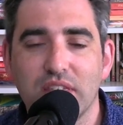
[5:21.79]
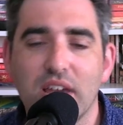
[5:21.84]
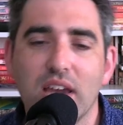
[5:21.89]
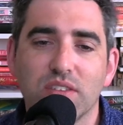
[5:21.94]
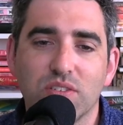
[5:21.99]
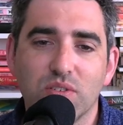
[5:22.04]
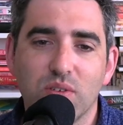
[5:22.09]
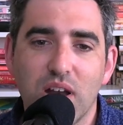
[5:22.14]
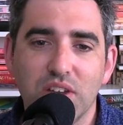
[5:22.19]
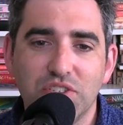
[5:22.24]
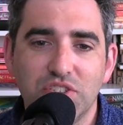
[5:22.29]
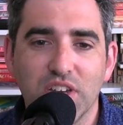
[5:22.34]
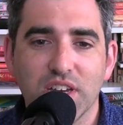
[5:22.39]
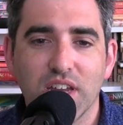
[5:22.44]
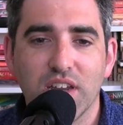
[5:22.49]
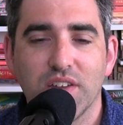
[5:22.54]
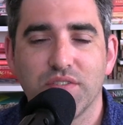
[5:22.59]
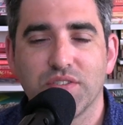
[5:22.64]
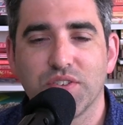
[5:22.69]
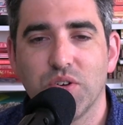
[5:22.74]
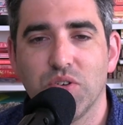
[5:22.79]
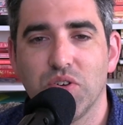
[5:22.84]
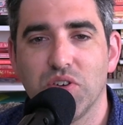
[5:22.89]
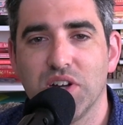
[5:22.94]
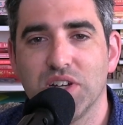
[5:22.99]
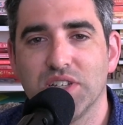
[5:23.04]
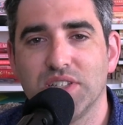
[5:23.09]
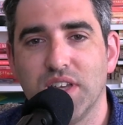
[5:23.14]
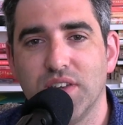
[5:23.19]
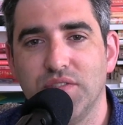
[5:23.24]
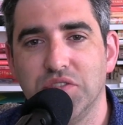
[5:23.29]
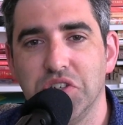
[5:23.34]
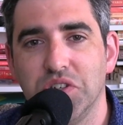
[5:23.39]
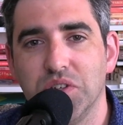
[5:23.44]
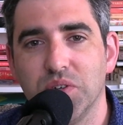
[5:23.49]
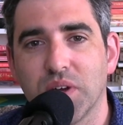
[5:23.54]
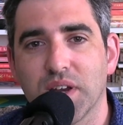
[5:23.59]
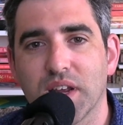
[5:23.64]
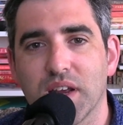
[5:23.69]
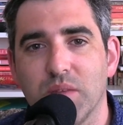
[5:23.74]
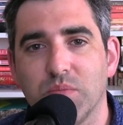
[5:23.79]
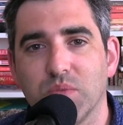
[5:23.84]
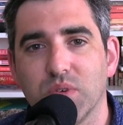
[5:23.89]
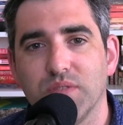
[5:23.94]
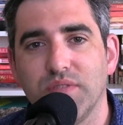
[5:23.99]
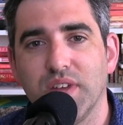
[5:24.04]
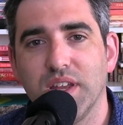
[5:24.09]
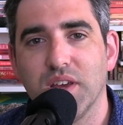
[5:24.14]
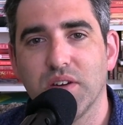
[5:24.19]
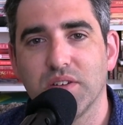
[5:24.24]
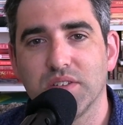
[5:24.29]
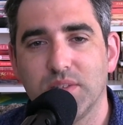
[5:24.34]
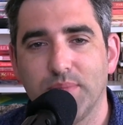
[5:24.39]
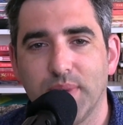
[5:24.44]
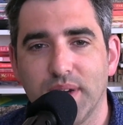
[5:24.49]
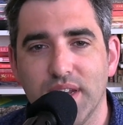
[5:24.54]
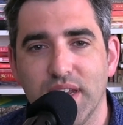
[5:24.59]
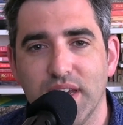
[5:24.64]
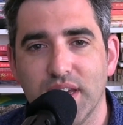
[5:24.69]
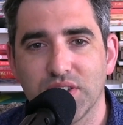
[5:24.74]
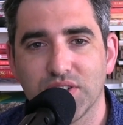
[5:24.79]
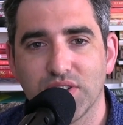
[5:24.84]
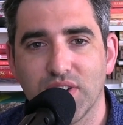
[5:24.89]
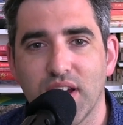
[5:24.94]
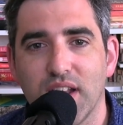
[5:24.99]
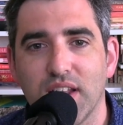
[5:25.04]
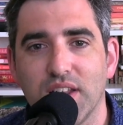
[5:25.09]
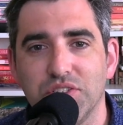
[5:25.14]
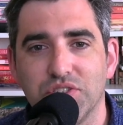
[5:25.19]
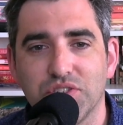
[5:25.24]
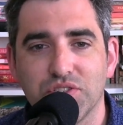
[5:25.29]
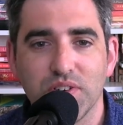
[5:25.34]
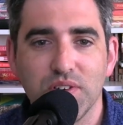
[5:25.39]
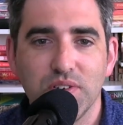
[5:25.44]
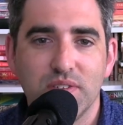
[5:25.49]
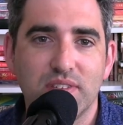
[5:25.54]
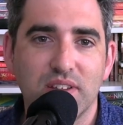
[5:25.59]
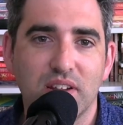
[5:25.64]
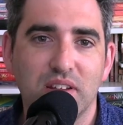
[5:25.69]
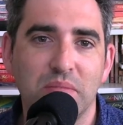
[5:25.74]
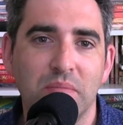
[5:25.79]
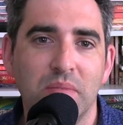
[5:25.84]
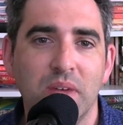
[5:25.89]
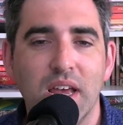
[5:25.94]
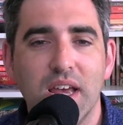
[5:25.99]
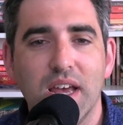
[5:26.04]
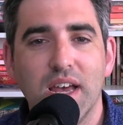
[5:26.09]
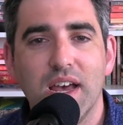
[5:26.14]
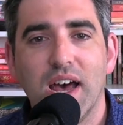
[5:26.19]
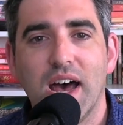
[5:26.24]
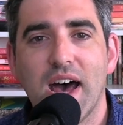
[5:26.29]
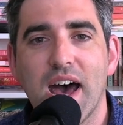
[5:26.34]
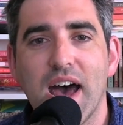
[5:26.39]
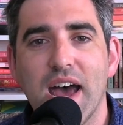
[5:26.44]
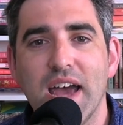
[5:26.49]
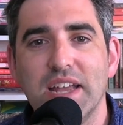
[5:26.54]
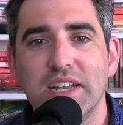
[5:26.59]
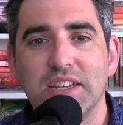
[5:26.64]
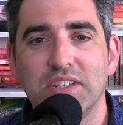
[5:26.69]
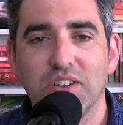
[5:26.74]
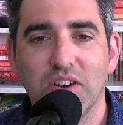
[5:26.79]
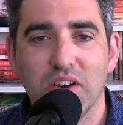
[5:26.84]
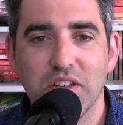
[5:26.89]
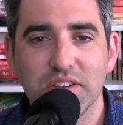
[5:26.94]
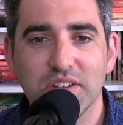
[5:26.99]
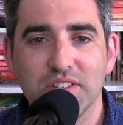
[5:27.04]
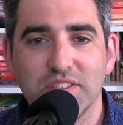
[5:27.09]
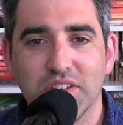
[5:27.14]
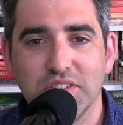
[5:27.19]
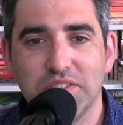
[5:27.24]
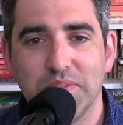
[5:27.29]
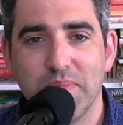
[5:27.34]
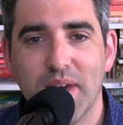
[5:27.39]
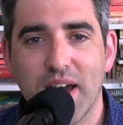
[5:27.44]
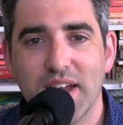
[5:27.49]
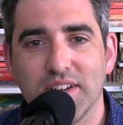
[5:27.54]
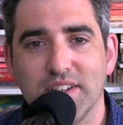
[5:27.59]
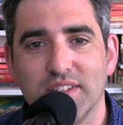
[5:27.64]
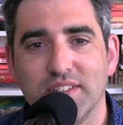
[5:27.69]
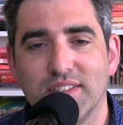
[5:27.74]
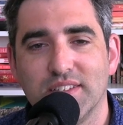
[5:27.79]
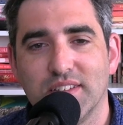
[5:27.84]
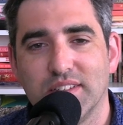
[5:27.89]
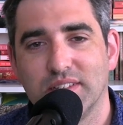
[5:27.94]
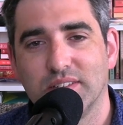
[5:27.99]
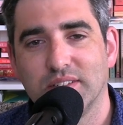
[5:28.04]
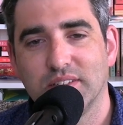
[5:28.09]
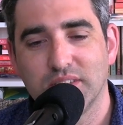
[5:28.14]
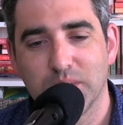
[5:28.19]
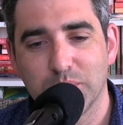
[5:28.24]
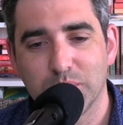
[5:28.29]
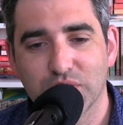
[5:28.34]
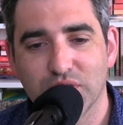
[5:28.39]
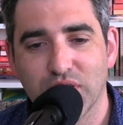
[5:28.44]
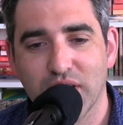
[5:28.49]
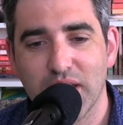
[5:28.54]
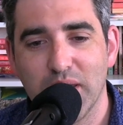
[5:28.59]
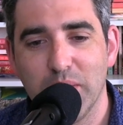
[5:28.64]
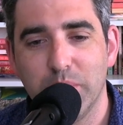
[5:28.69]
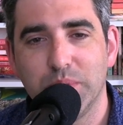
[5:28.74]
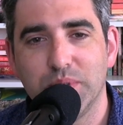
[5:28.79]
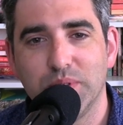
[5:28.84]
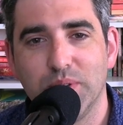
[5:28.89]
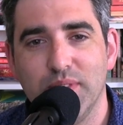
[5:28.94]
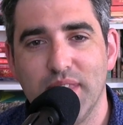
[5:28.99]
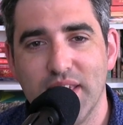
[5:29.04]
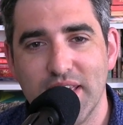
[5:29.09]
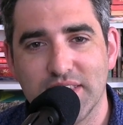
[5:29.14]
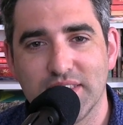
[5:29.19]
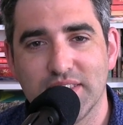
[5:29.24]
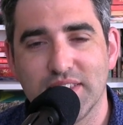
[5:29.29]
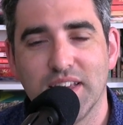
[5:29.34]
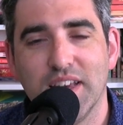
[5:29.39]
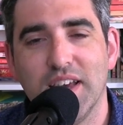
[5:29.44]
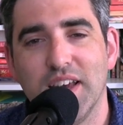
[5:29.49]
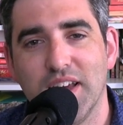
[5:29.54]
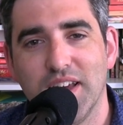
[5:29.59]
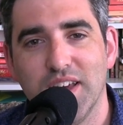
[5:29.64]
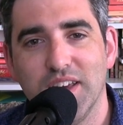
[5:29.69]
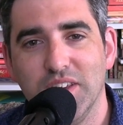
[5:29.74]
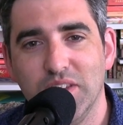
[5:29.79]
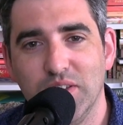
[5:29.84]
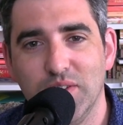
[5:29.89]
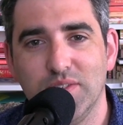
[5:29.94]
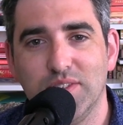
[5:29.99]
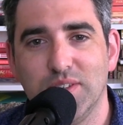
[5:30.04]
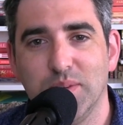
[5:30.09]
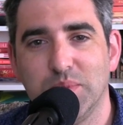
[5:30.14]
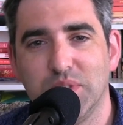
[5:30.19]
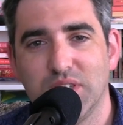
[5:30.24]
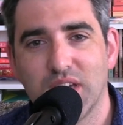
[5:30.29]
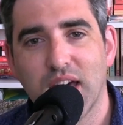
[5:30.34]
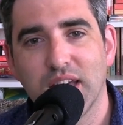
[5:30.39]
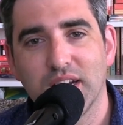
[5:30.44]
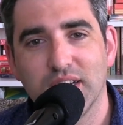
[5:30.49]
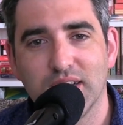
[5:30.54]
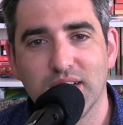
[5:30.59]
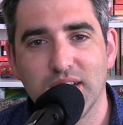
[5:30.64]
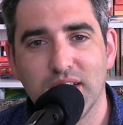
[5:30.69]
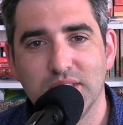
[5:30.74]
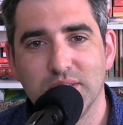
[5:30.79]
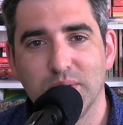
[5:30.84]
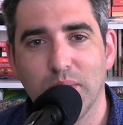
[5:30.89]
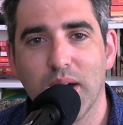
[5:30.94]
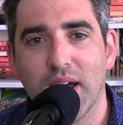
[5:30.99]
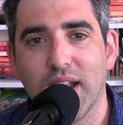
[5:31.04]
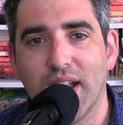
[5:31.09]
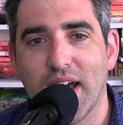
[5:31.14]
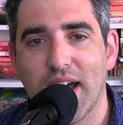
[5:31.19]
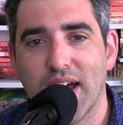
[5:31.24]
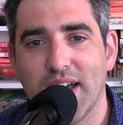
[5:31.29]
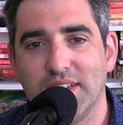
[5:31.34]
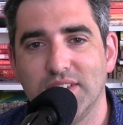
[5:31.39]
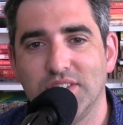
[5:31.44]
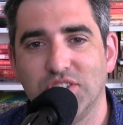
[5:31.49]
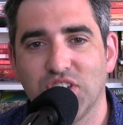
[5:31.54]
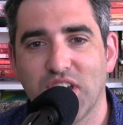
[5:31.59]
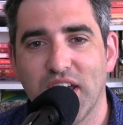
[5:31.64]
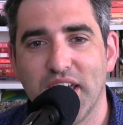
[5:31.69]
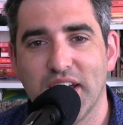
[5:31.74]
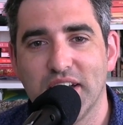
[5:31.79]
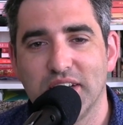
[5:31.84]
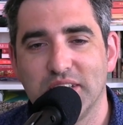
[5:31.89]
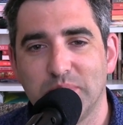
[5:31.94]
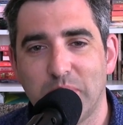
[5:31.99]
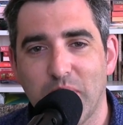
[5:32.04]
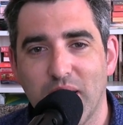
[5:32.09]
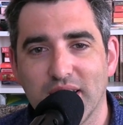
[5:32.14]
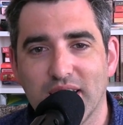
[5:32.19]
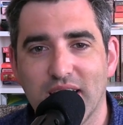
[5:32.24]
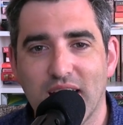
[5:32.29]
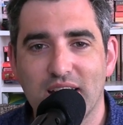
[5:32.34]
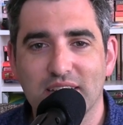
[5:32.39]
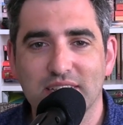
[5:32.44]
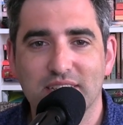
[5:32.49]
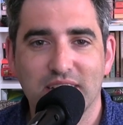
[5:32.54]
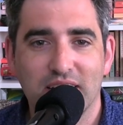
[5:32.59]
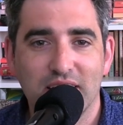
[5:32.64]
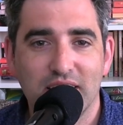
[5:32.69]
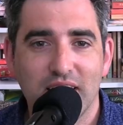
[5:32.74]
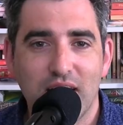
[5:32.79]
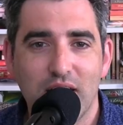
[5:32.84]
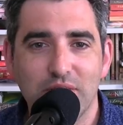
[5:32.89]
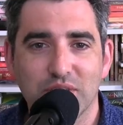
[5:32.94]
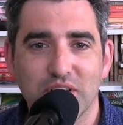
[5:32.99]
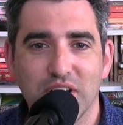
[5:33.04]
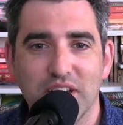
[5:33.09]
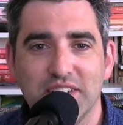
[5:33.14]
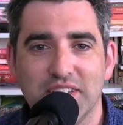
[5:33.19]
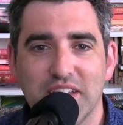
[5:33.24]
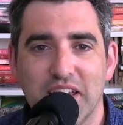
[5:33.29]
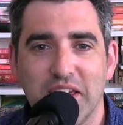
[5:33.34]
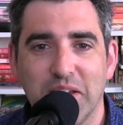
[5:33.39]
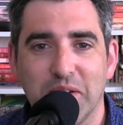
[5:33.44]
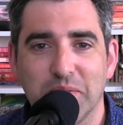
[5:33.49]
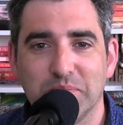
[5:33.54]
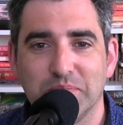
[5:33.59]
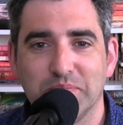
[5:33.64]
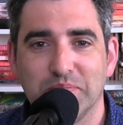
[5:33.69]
Thanks for watching. And of course, if you do want to get more videos about Israel and Jerusalem and other such matters, subscribe to this YouTube channel as well as Shaiel's podcast. Have a great day.